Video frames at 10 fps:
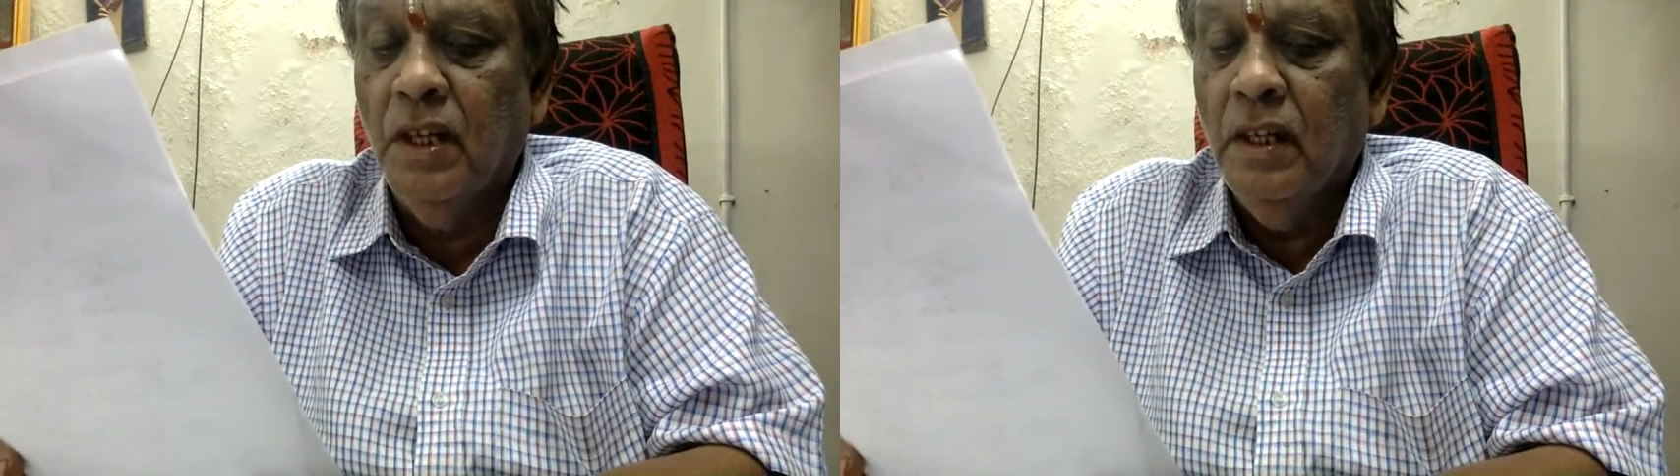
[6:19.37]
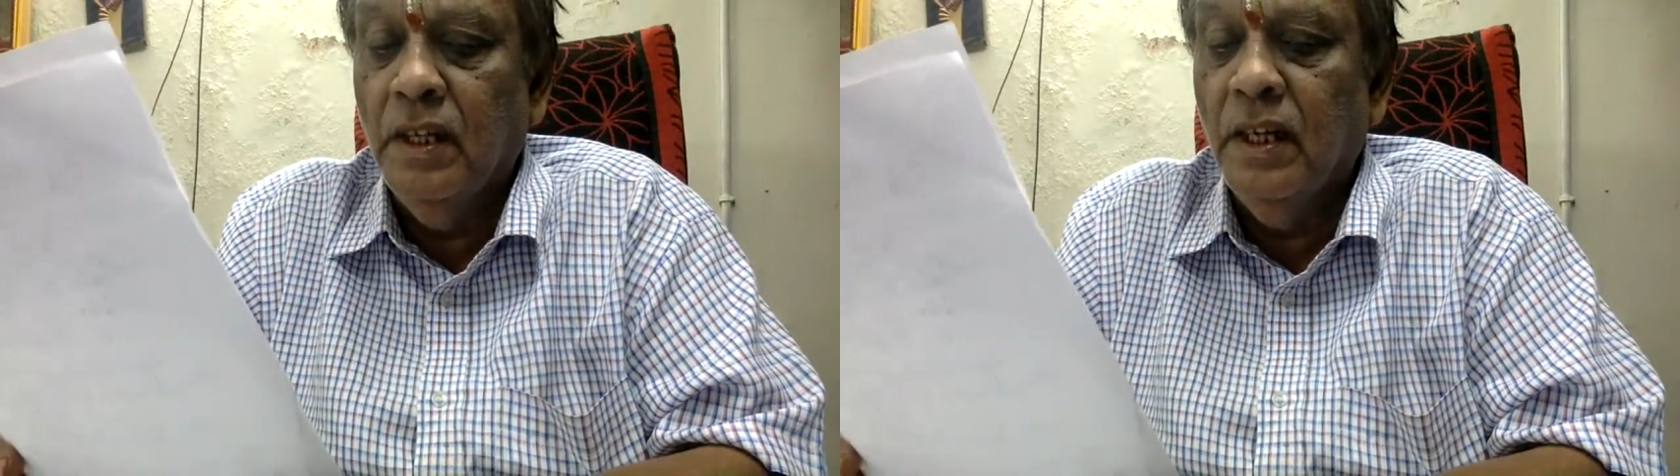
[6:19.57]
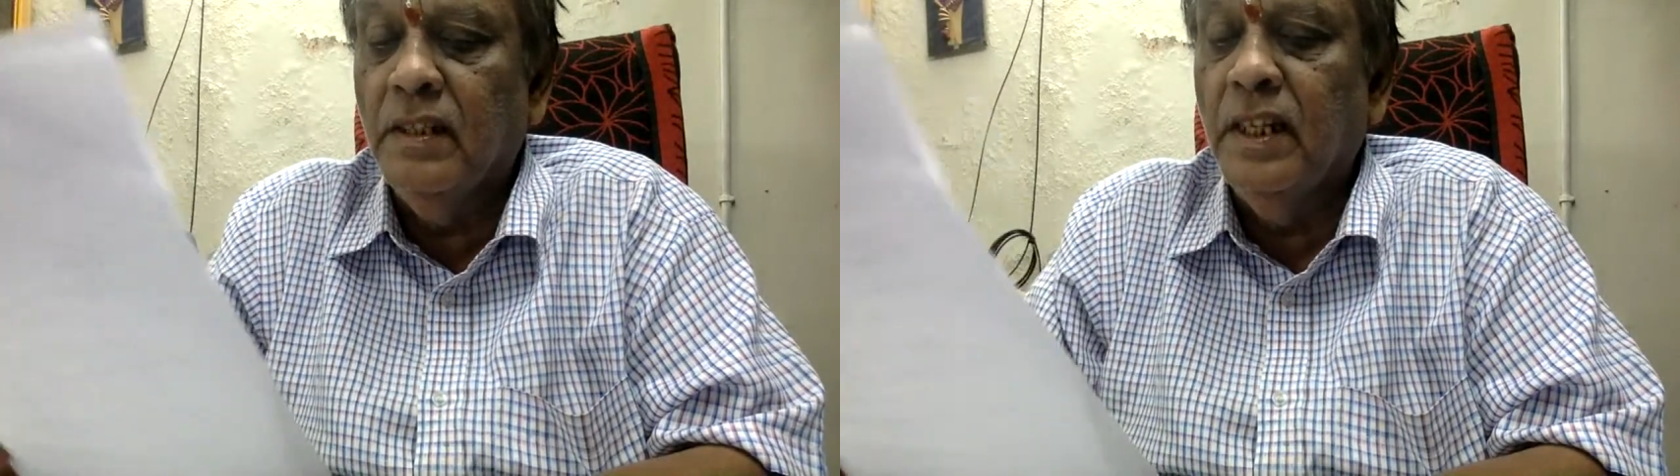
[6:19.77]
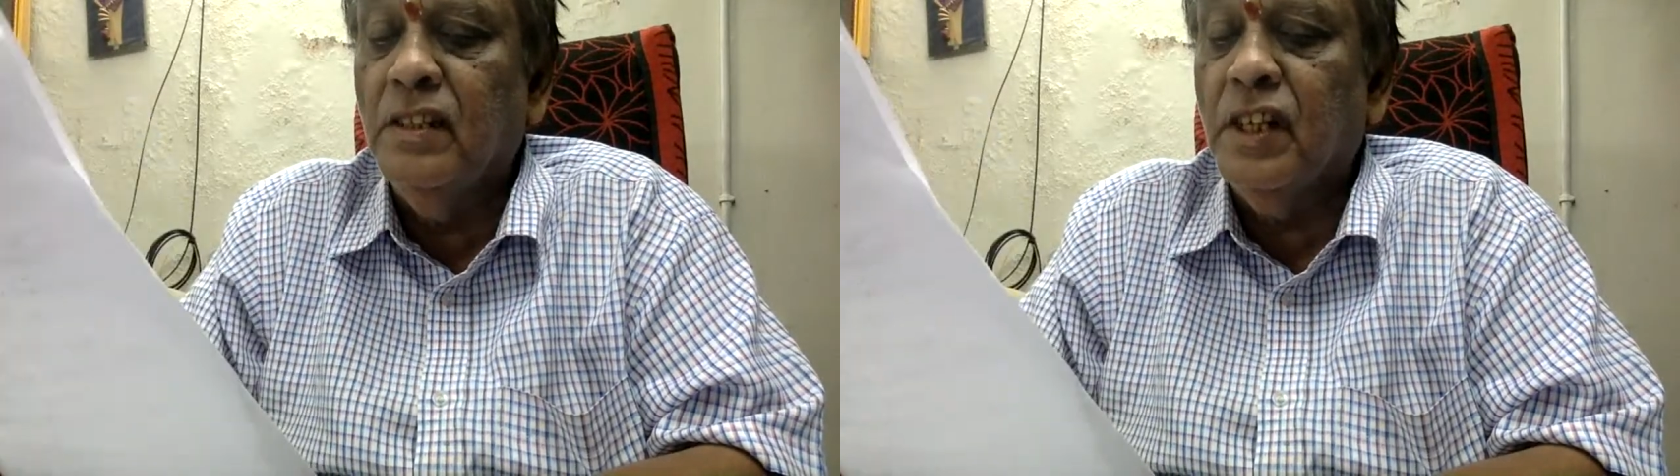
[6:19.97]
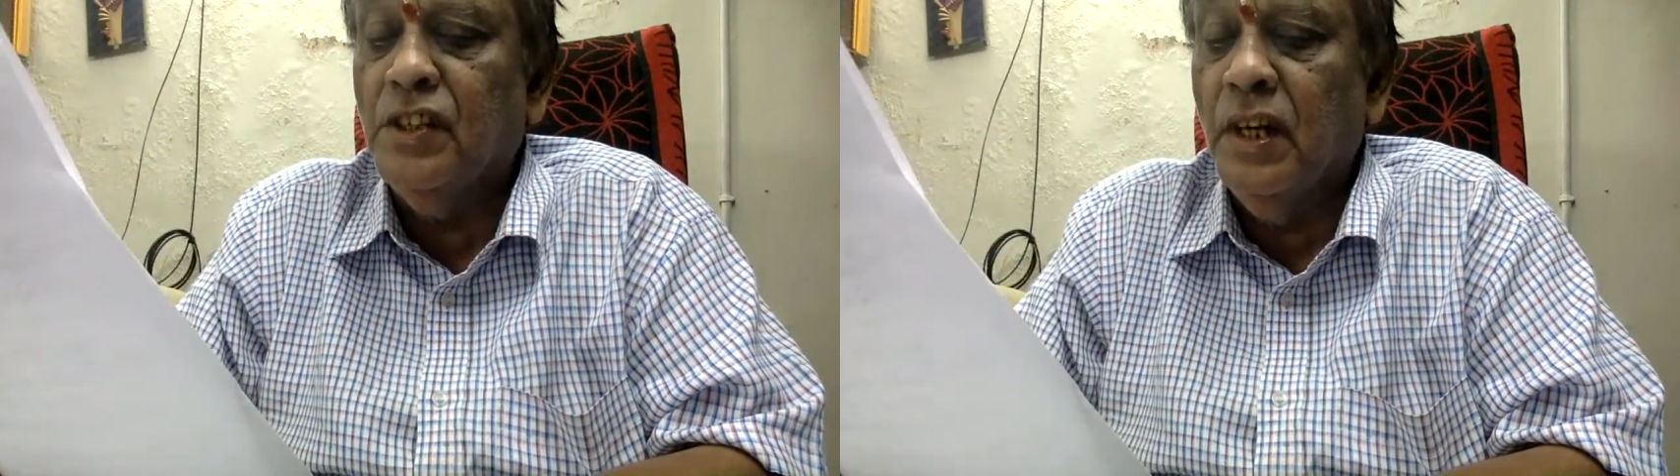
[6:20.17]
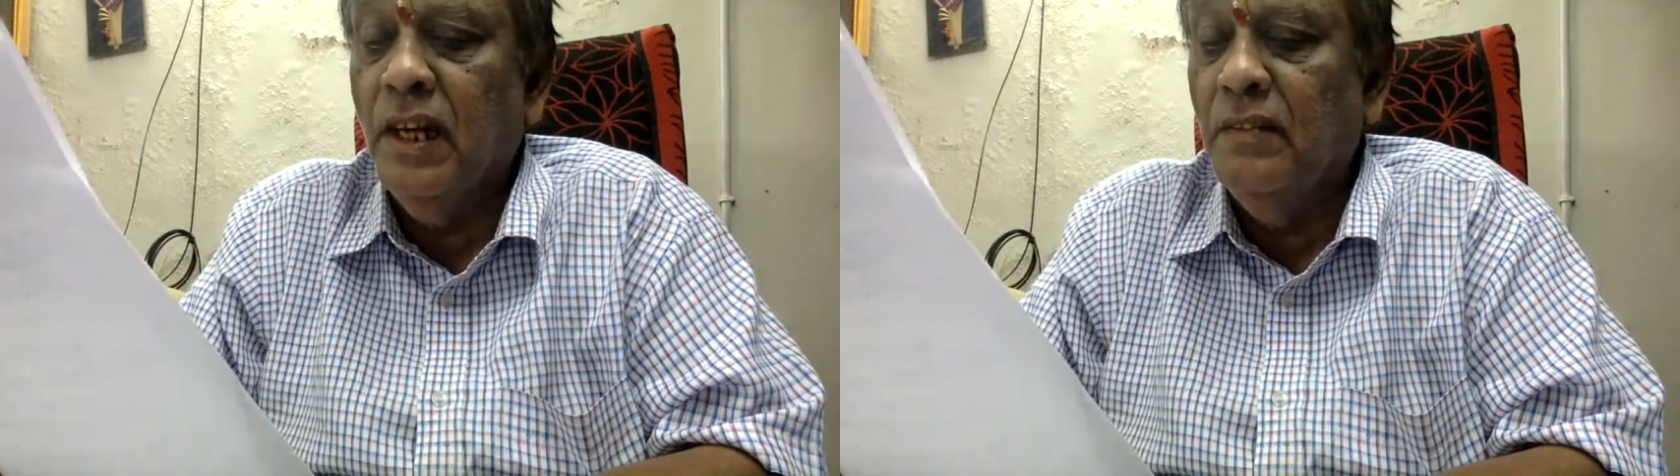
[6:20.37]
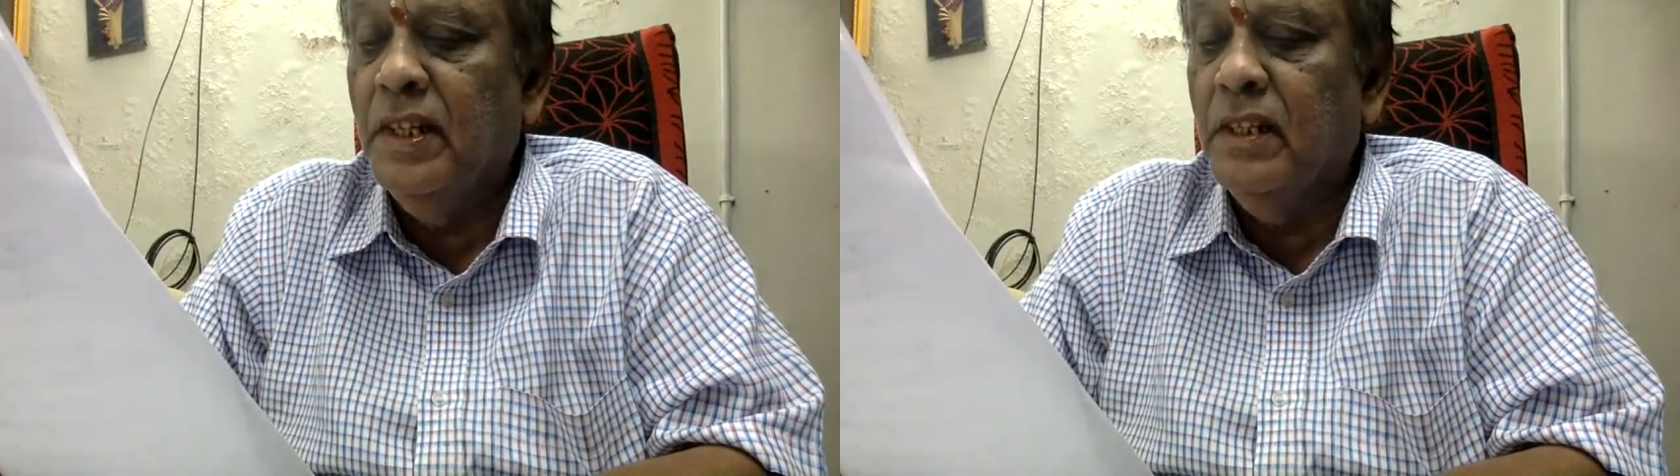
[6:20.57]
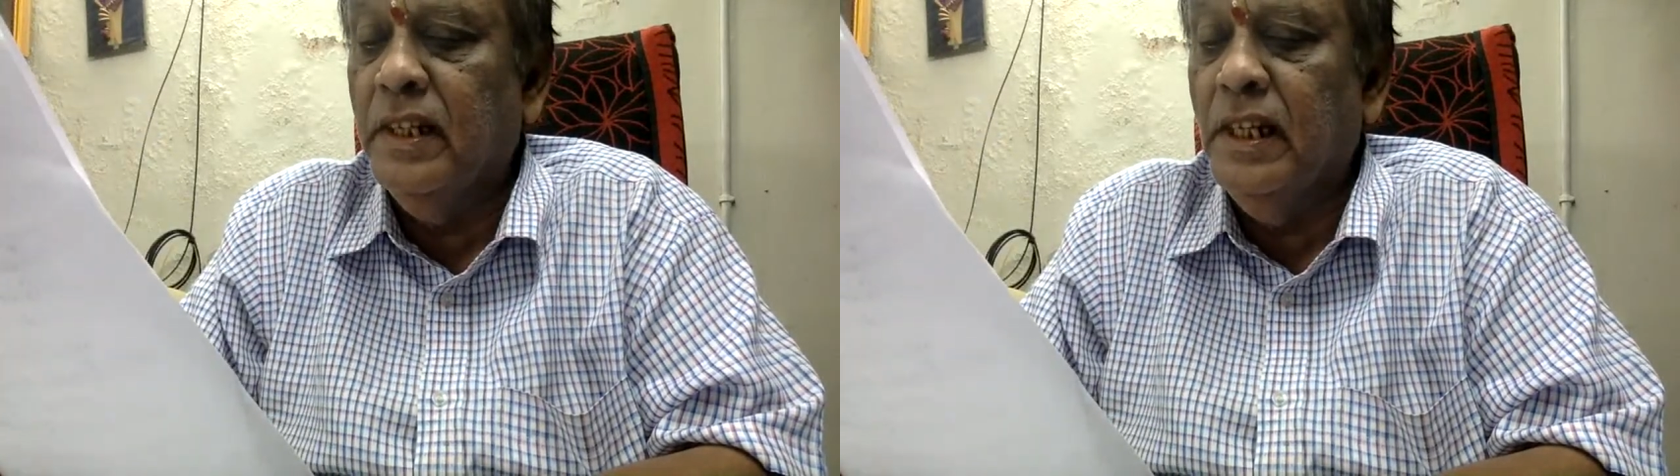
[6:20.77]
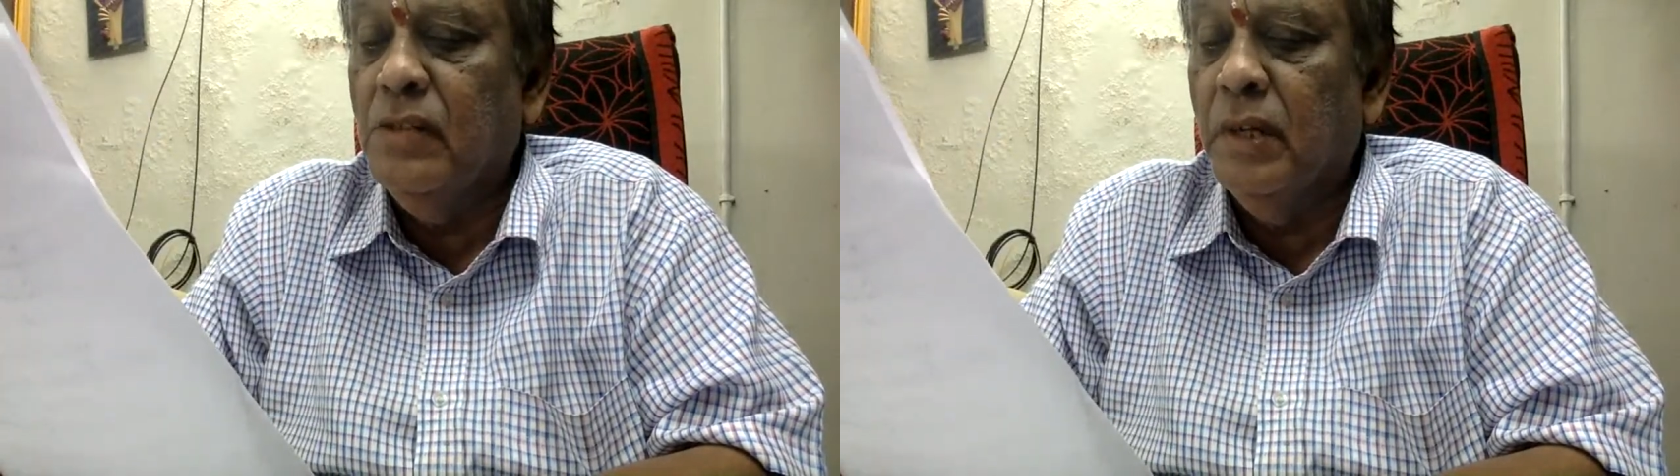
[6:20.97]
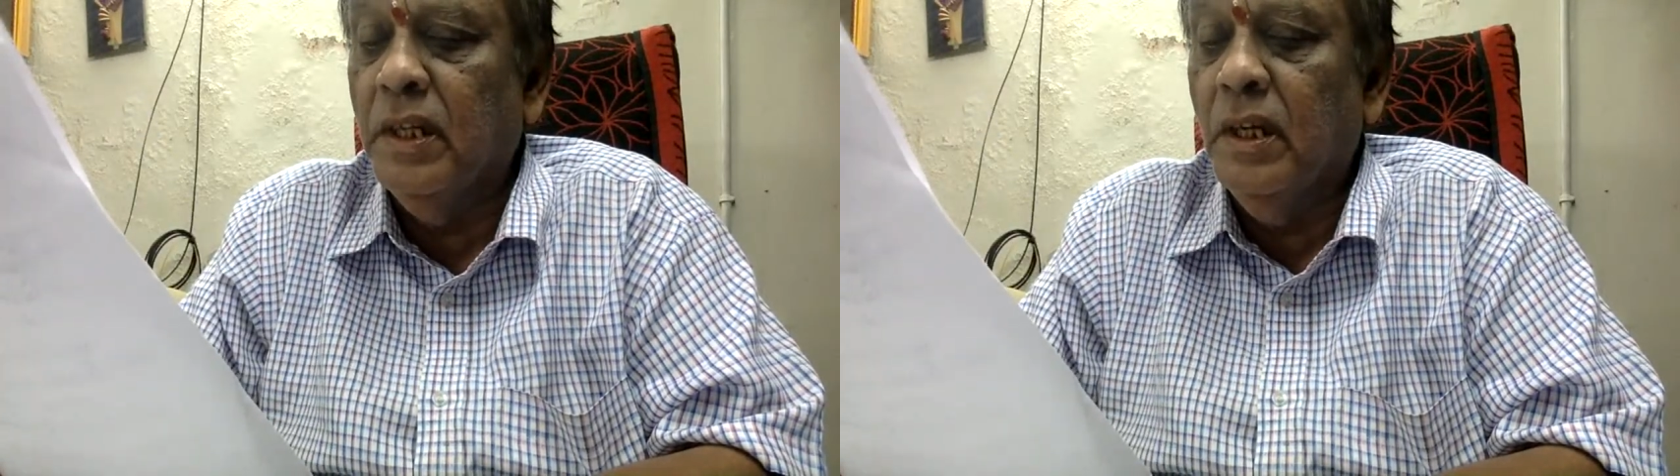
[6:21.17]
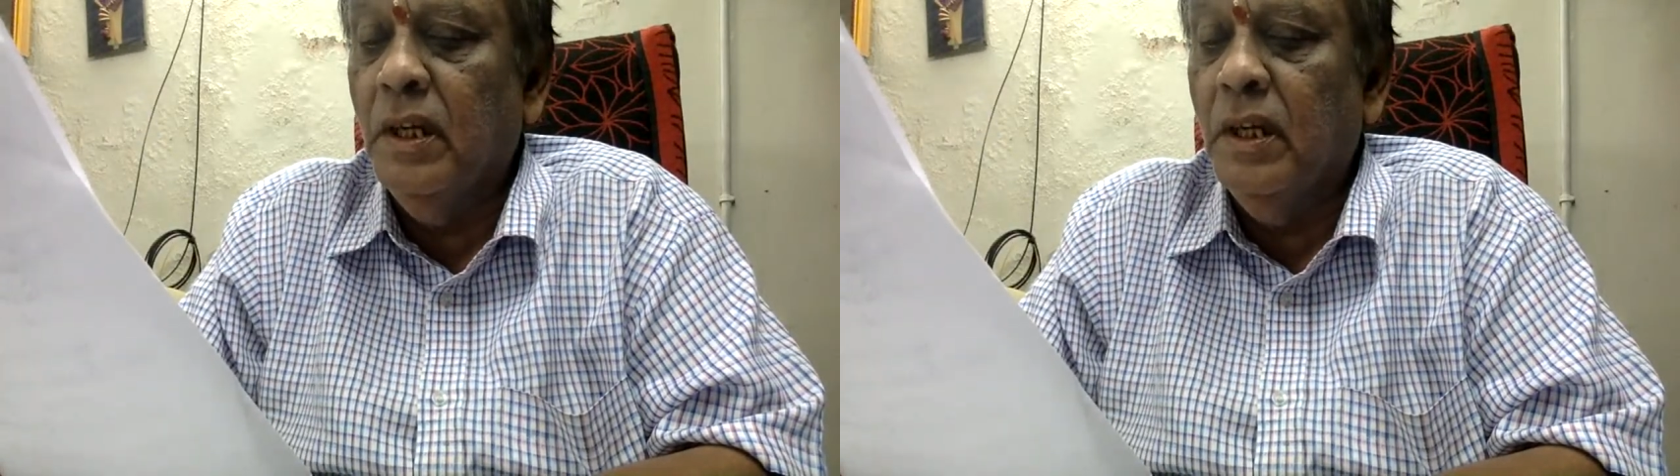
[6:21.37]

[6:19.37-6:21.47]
Here, then section 11 deals with